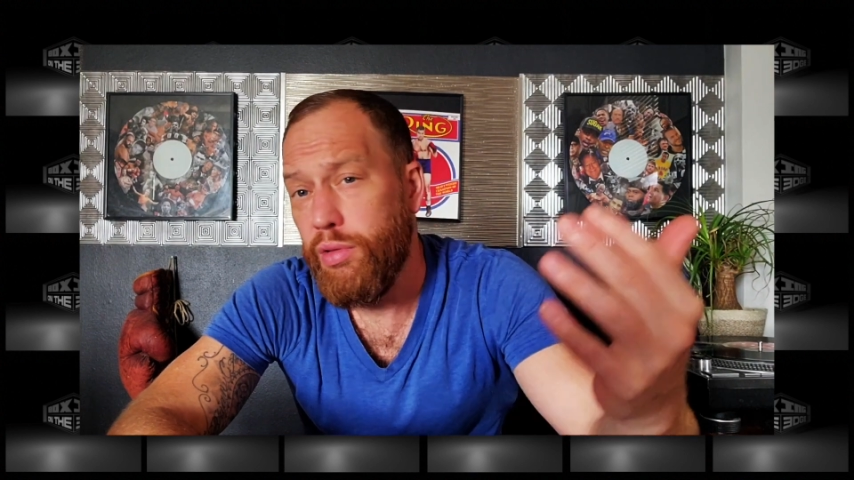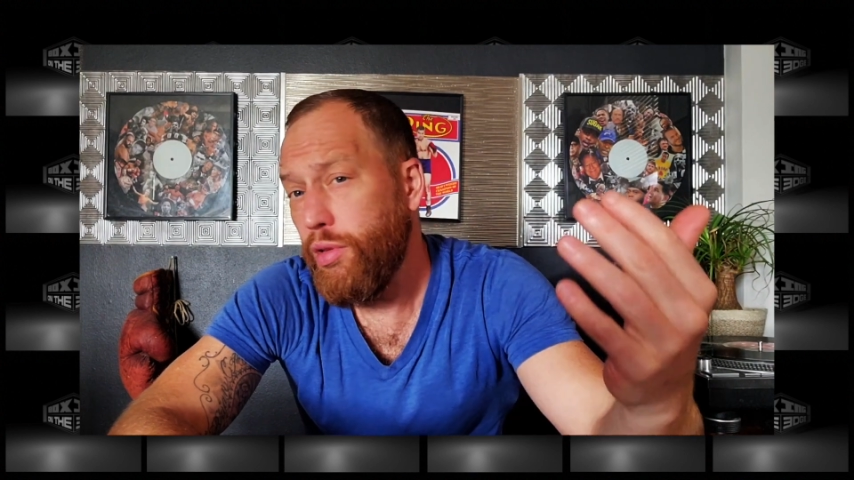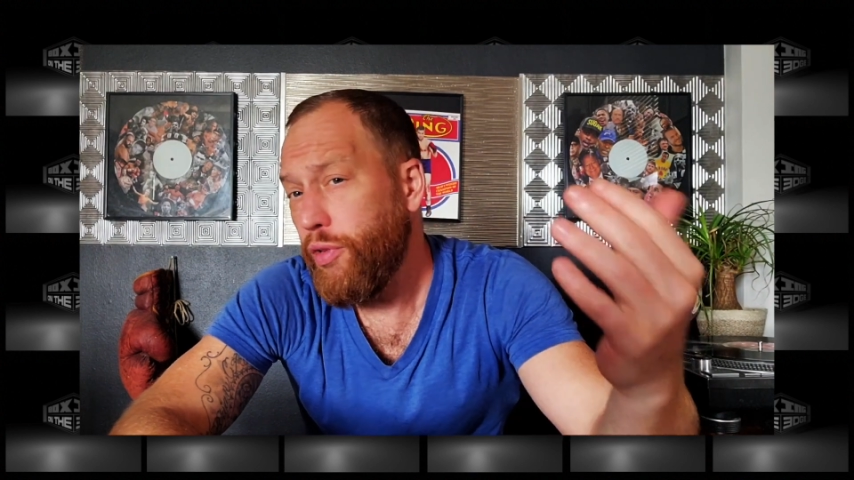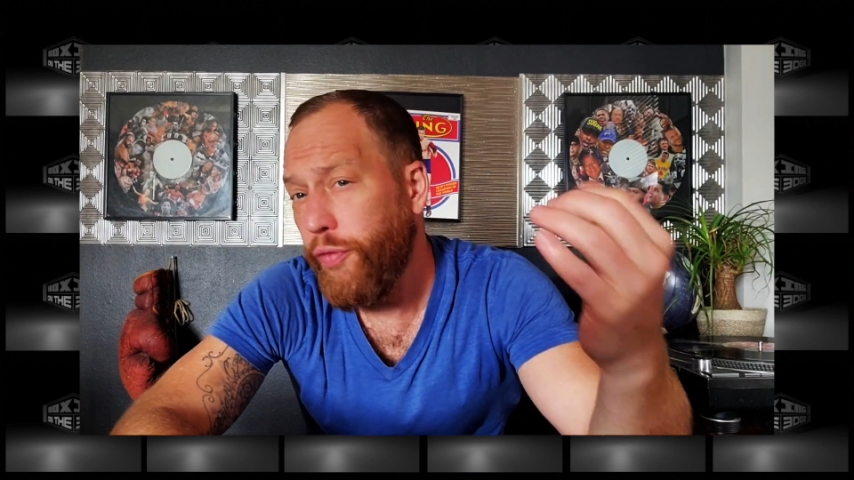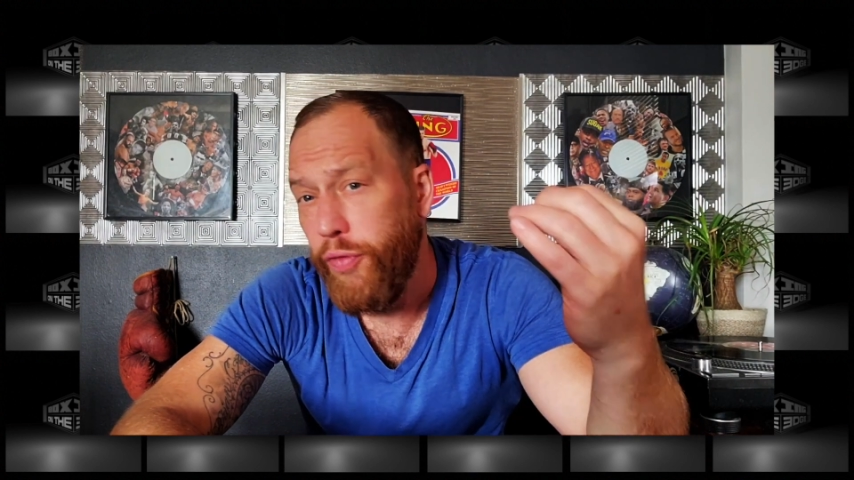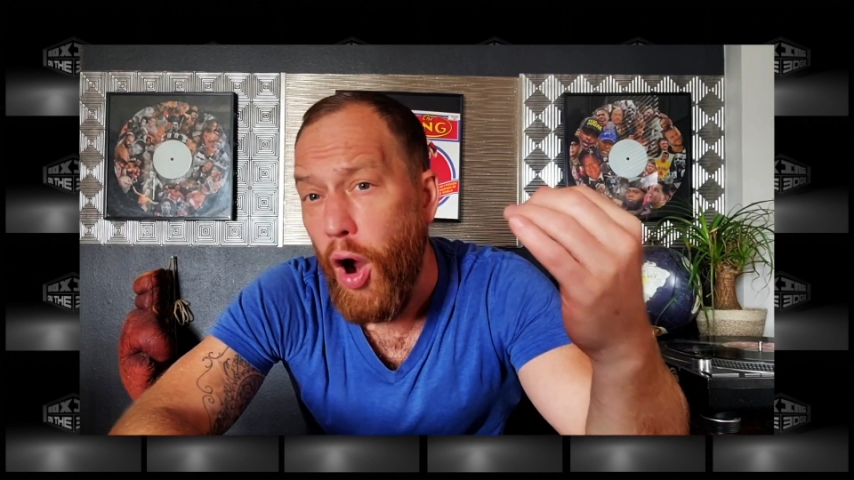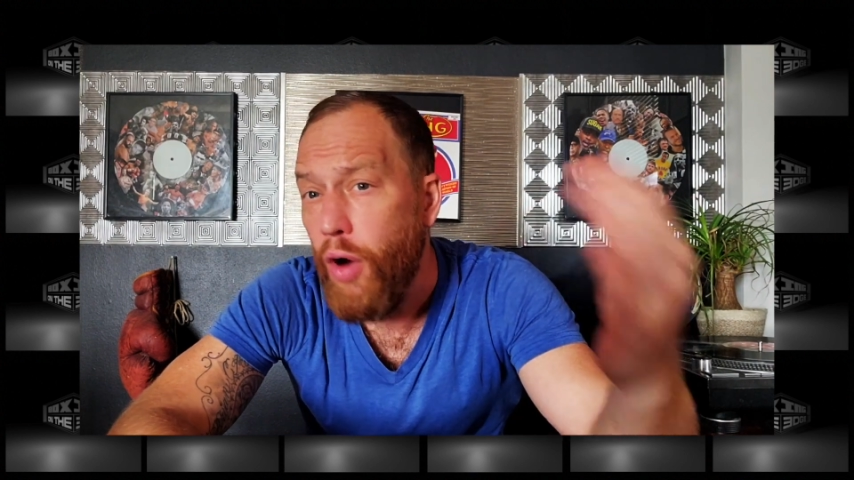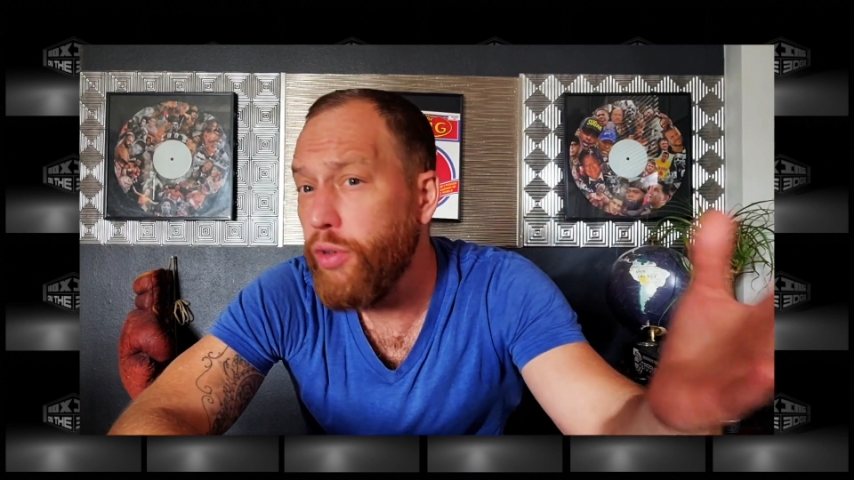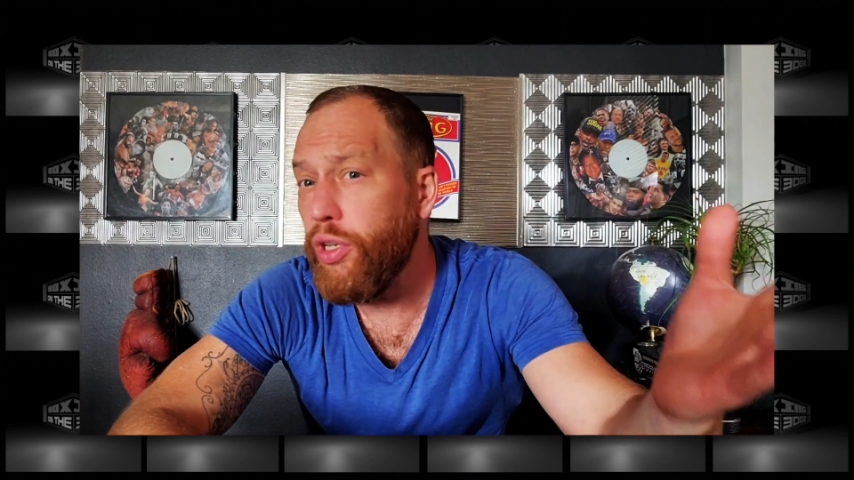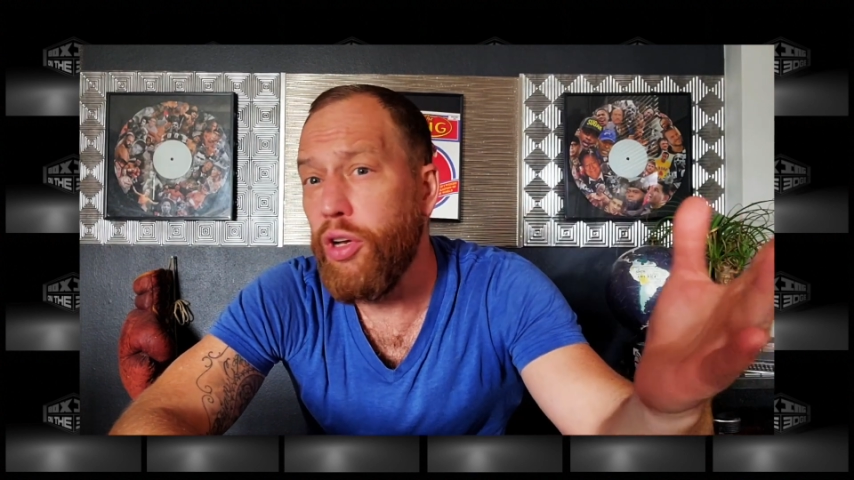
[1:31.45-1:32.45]
as
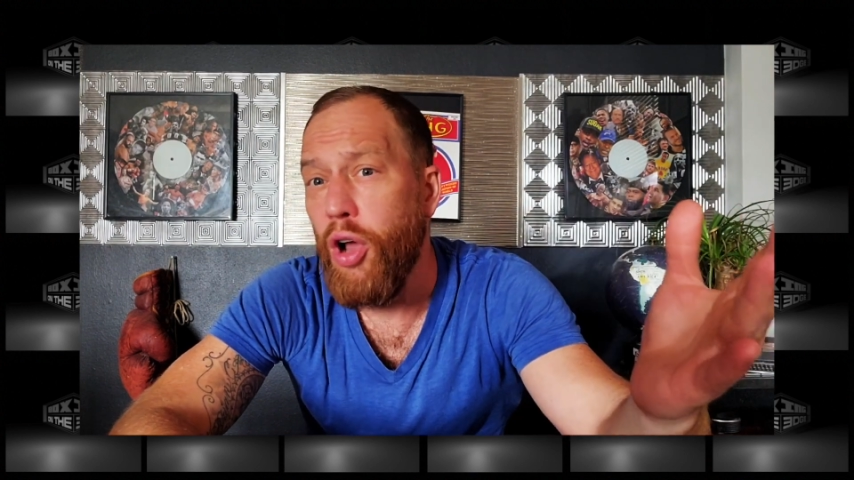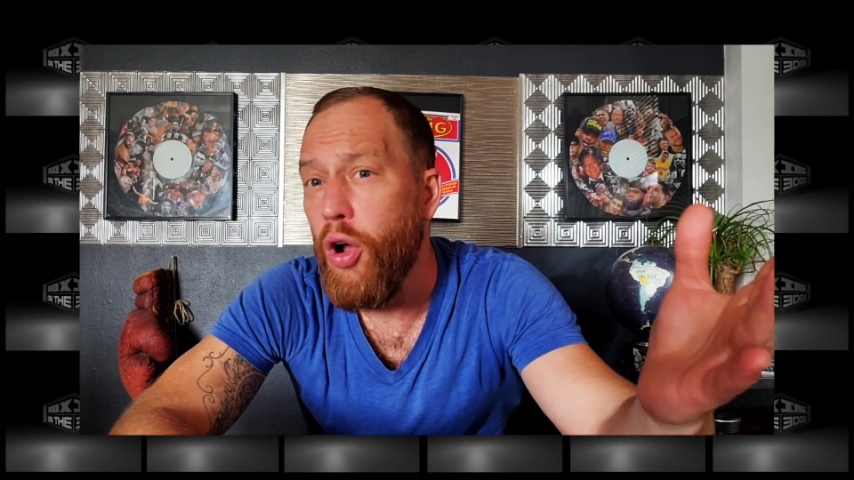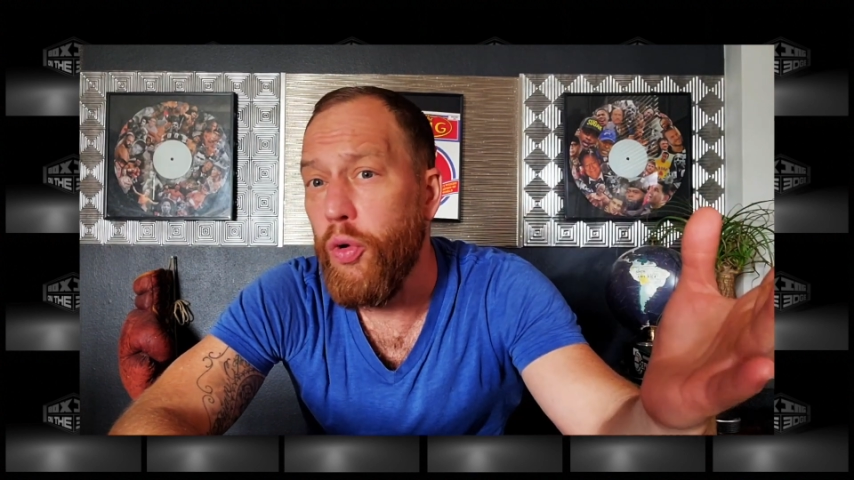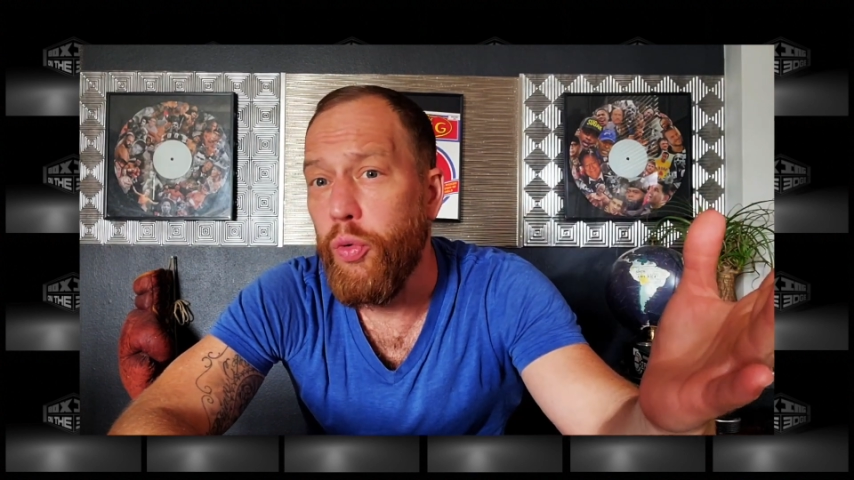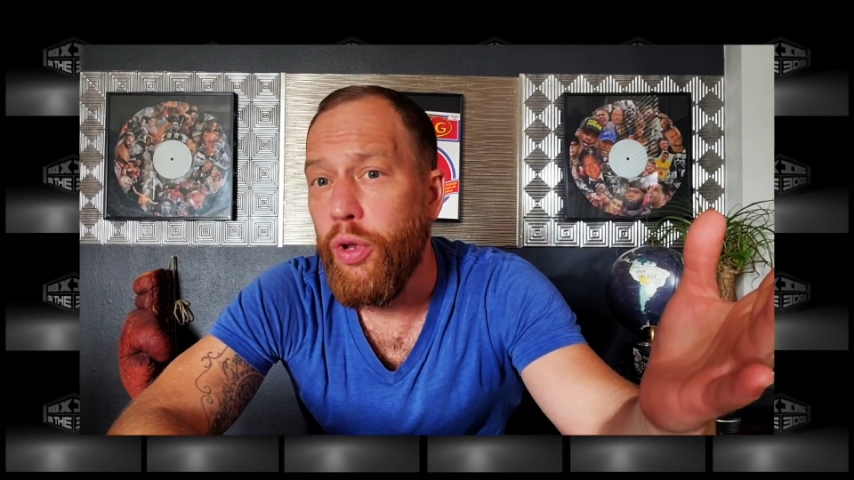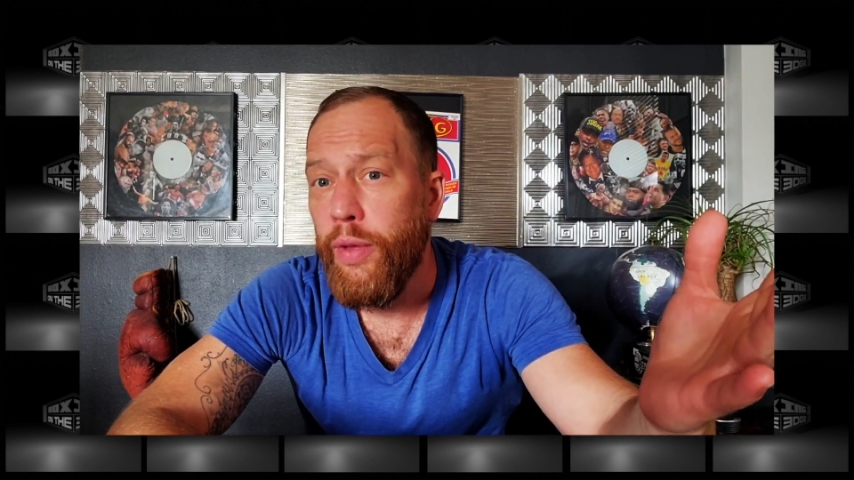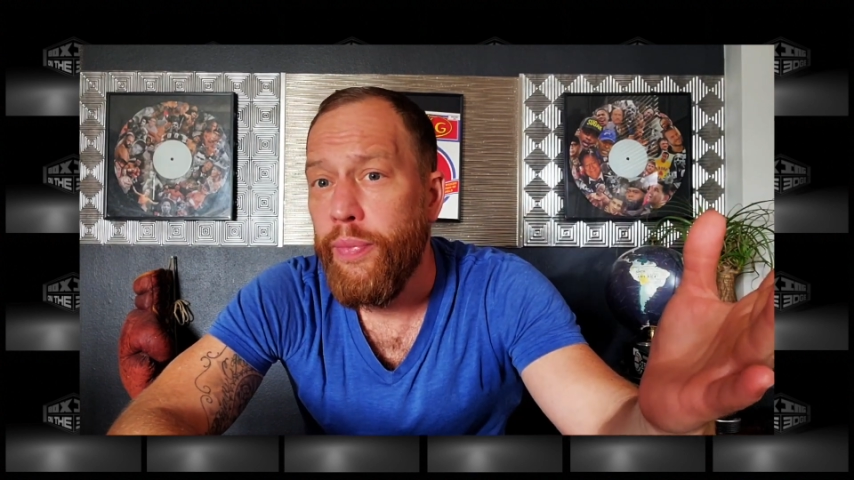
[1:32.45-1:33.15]
far as I know,